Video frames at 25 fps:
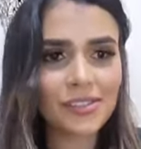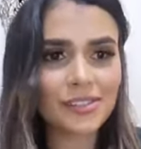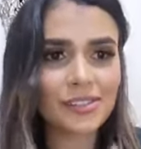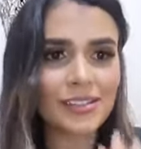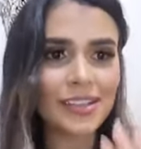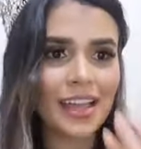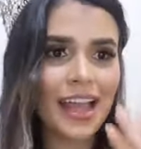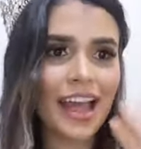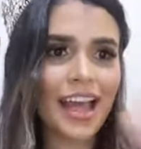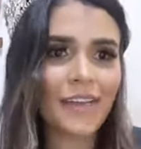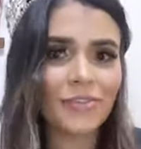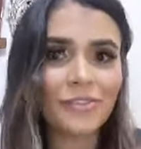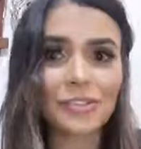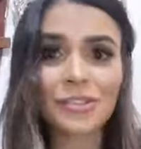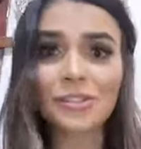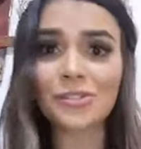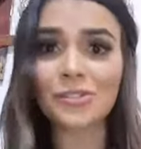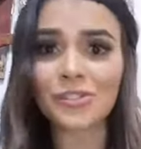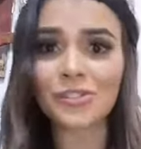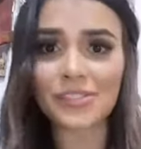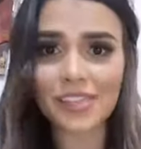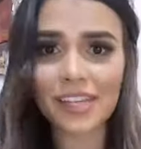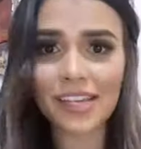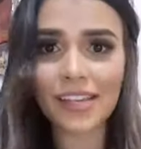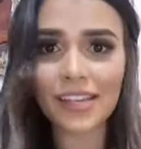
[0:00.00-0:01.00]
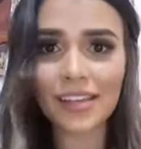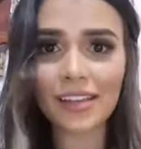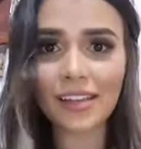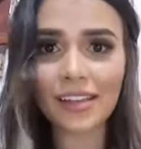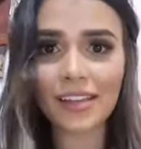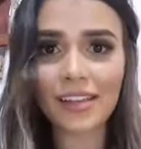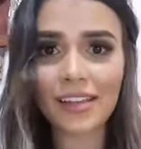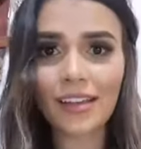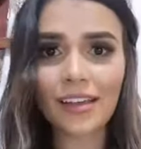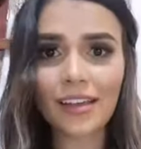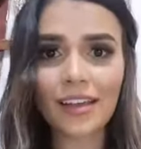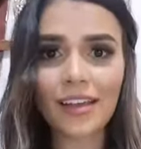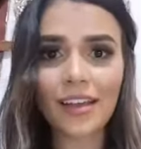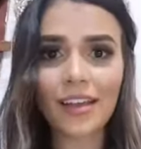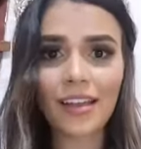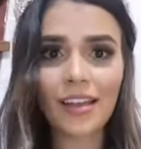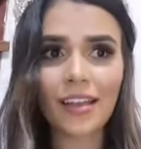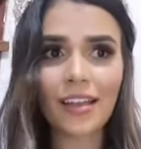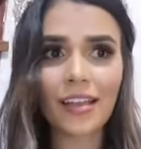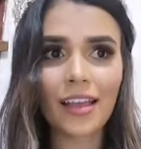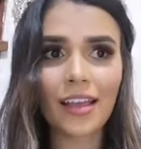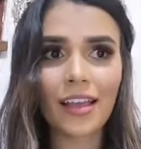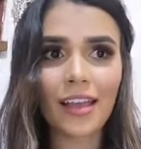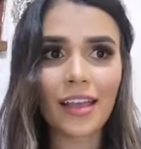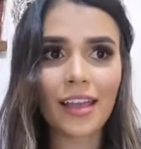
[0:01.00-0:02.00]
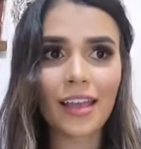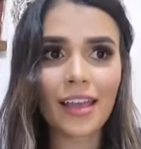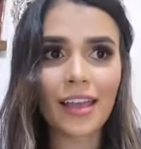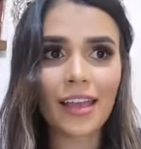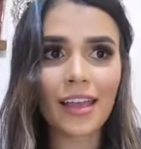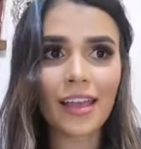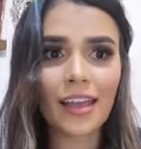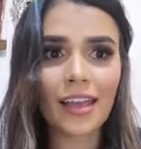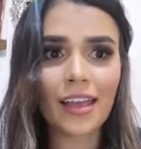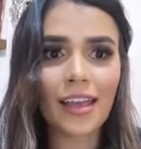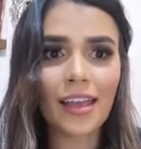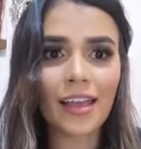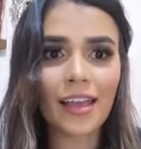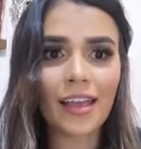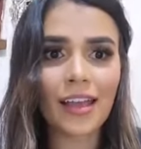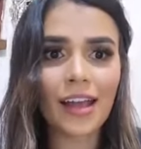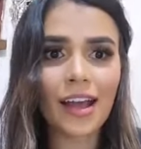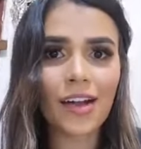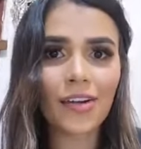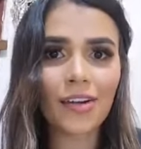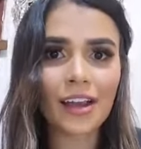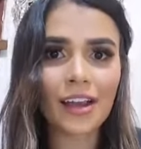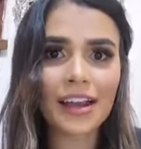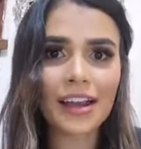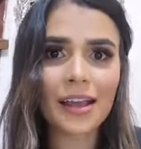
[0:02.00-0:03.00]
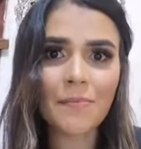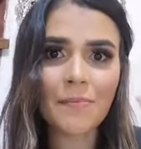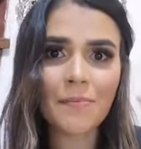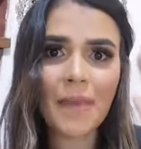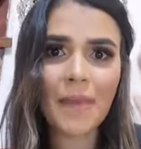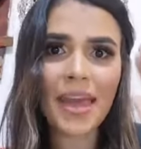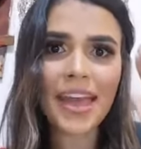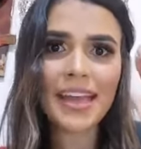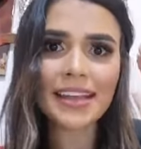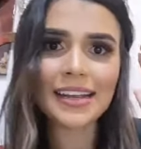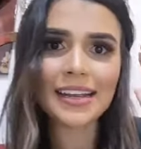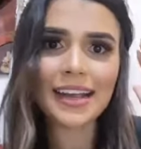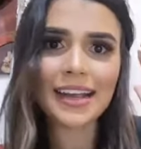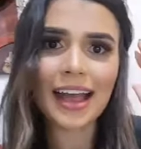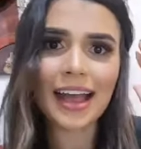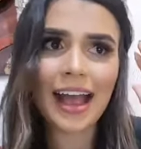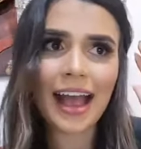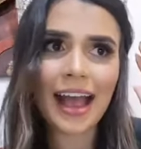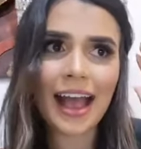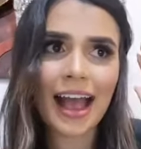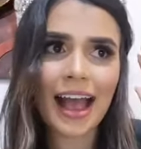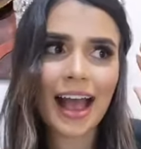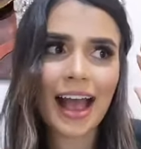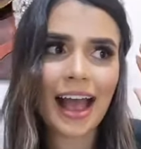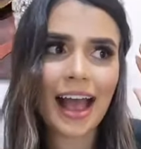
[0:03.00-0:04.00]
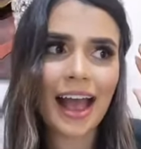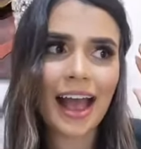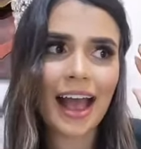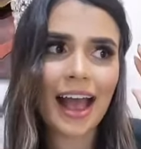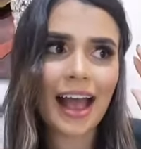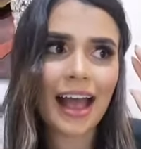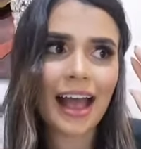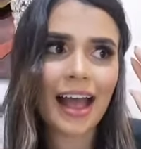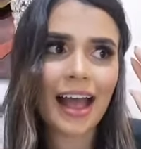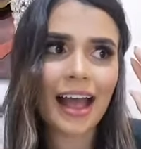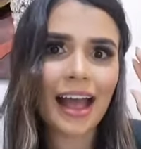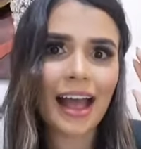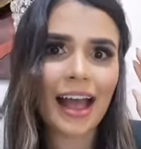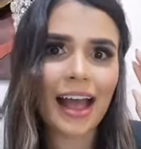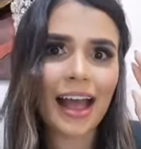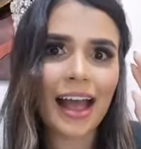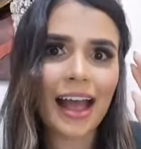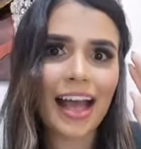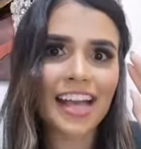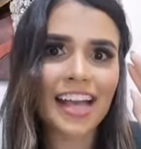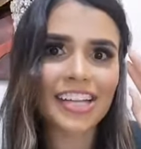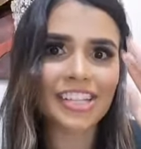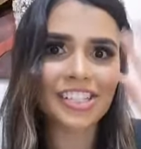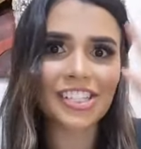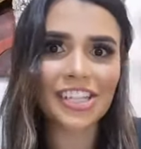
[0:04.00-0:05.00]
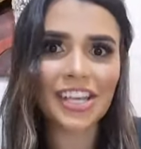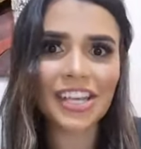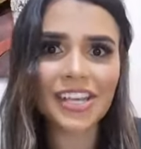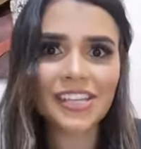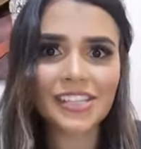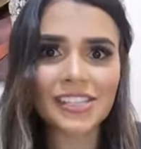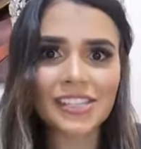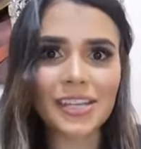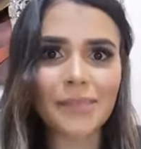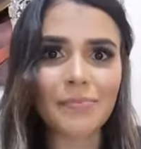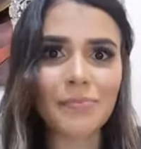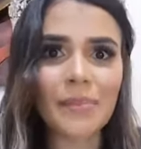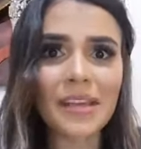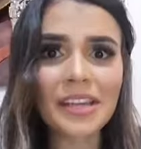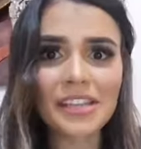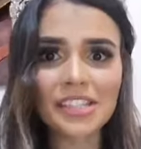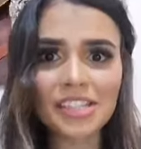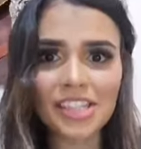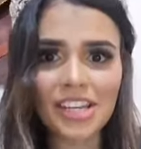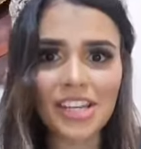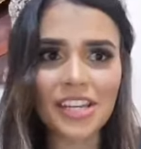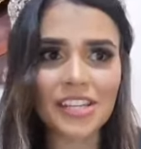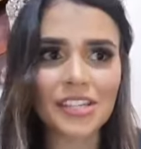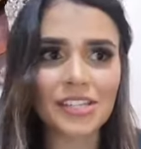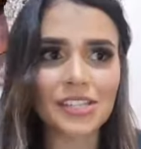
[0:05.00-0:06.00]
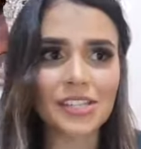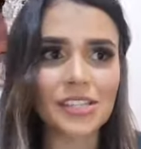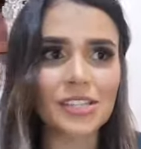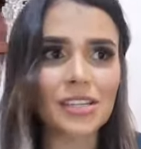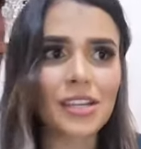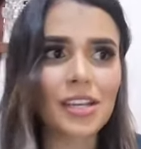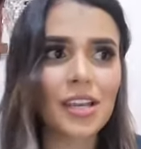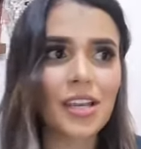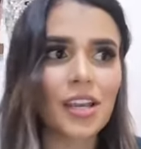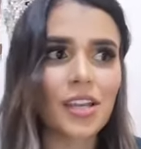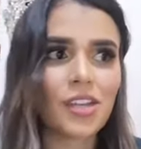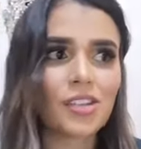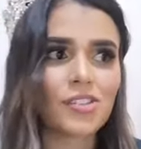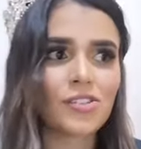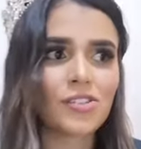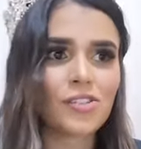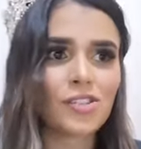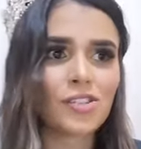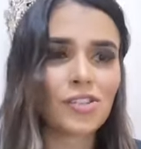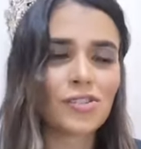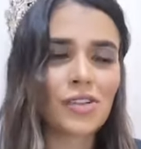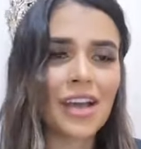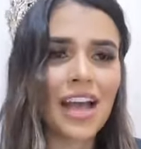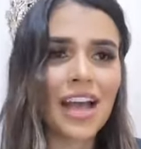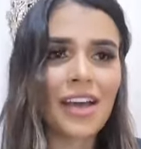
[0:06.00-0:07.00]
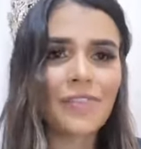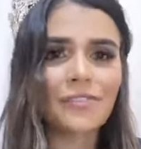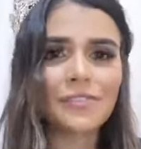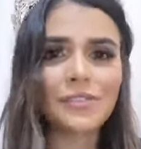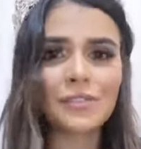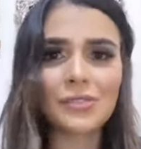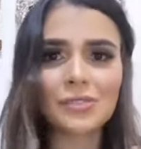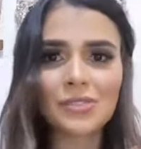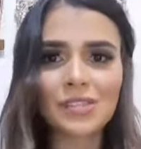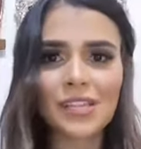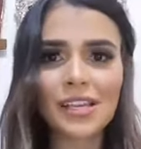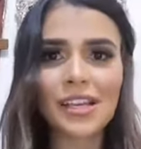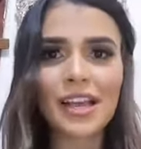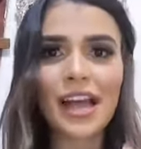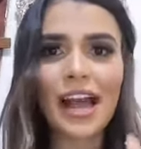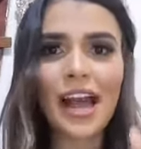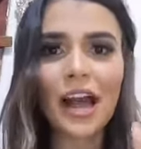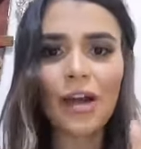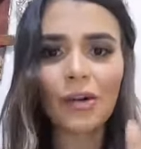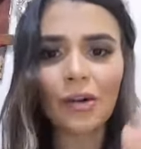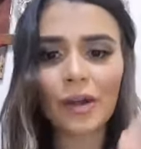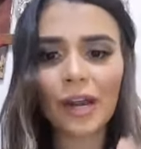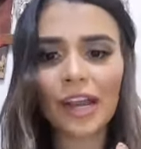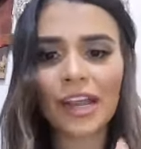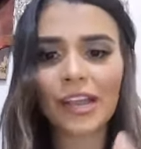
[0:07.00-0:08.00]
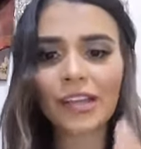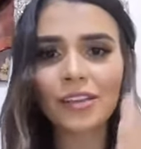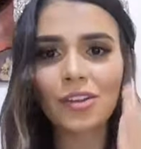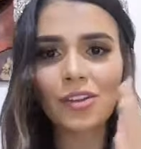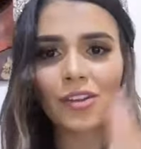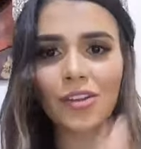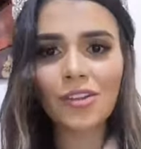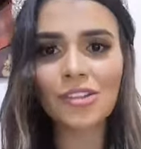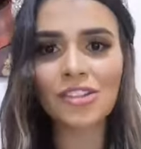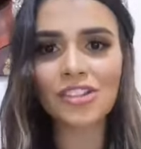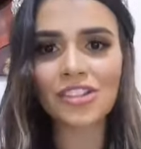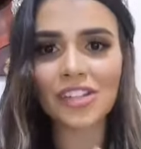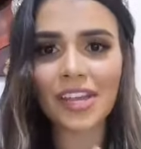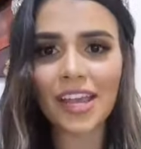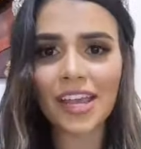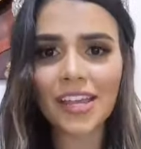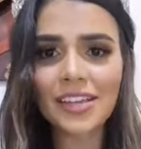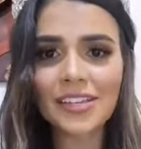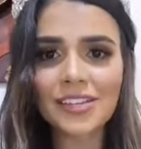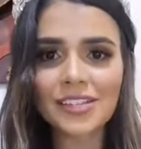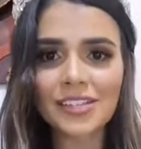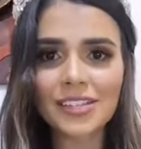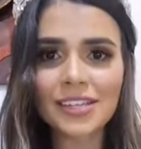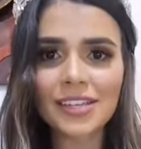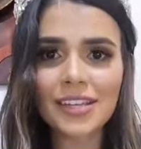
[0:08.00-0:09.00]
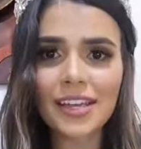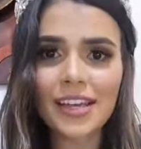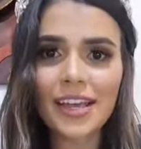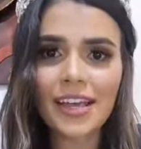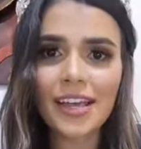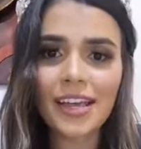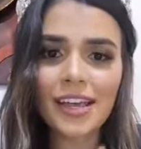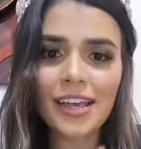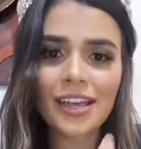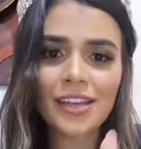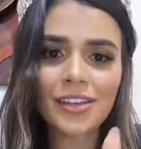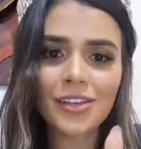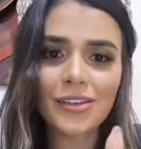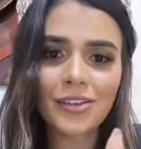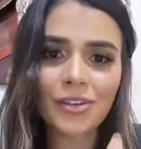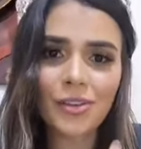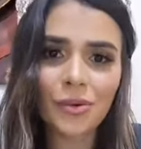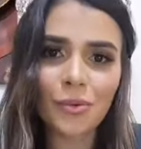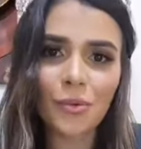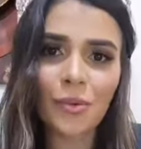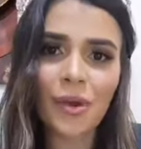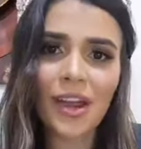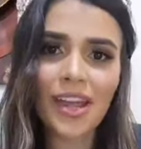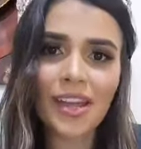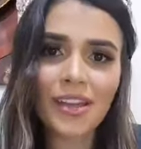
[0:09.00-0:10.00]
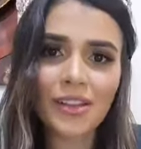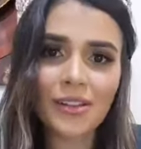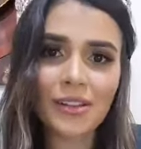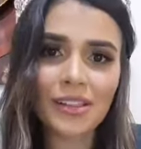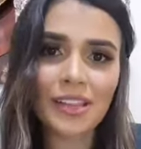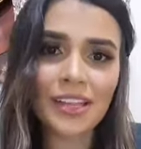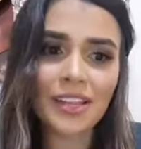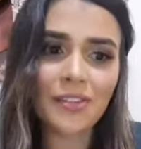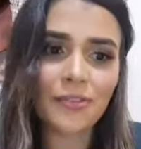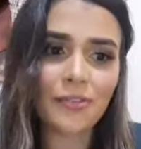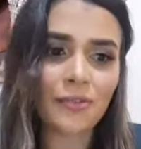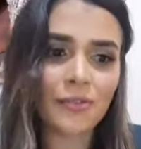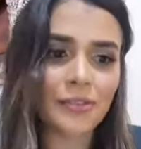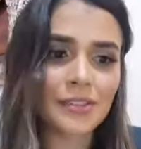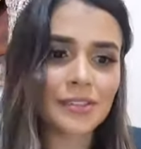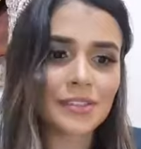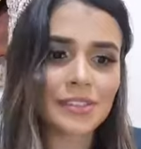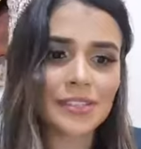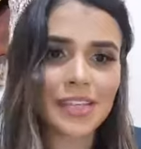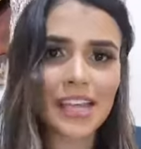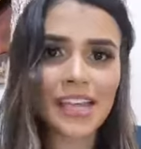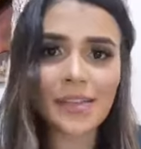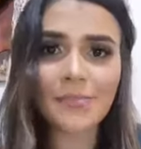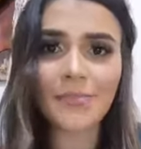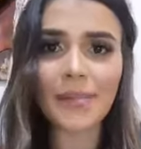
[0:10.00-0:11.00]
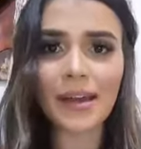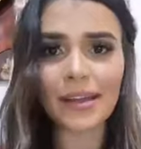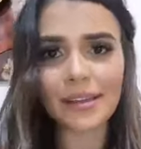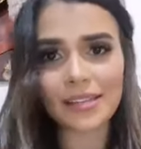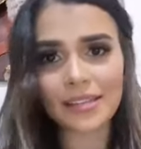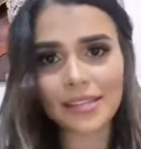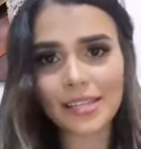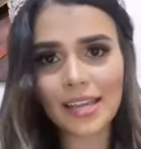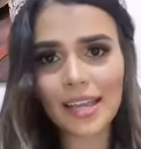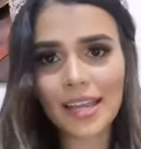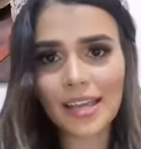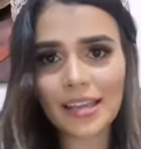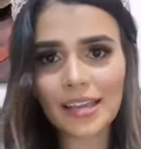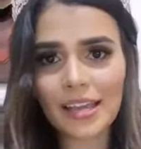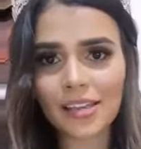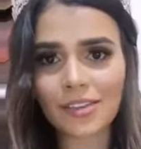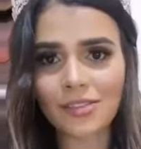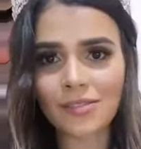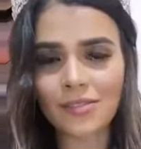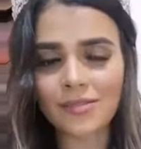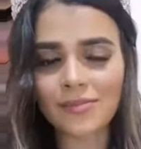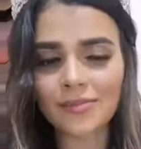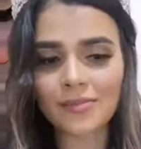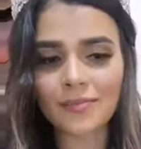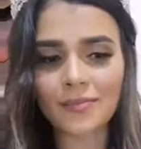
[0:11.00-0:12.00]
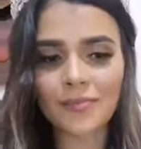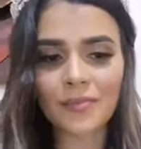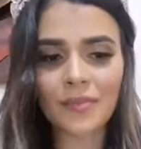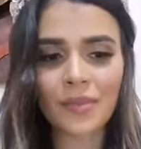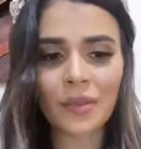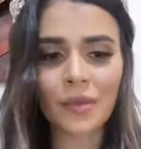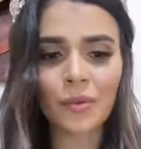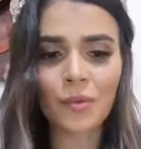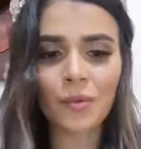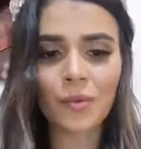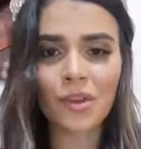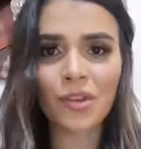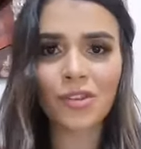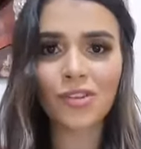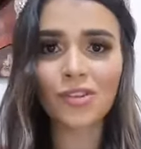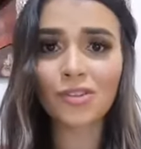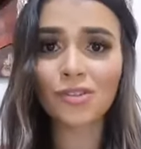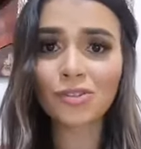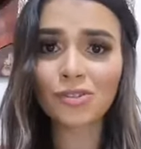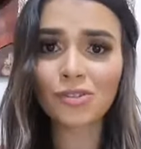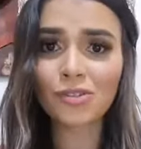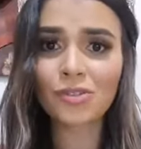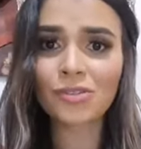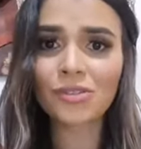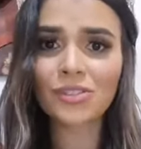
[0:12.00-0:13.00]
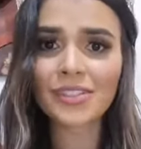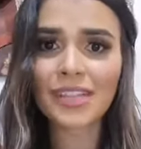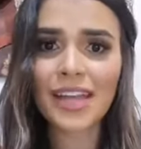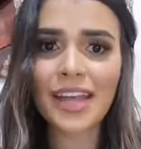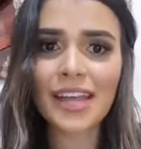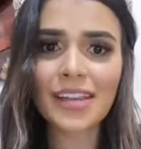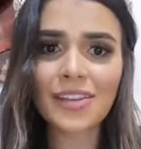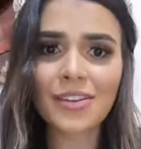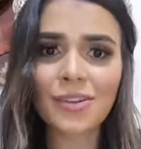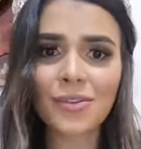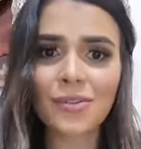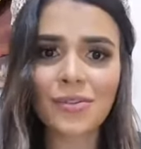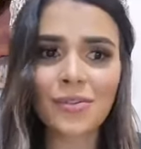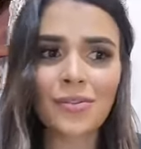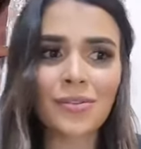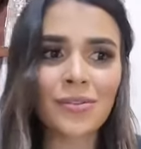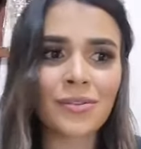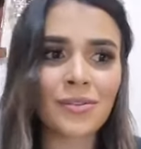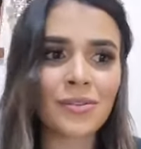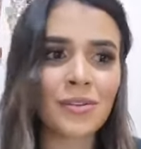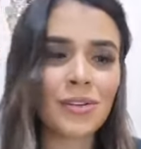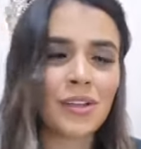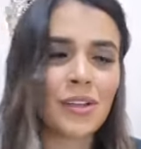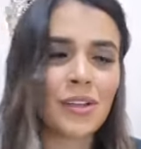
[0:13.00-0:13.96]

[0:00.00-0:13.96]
have to see how can I make a change, a big change. You have to see how can you change the way you live day by day. And when you do that, you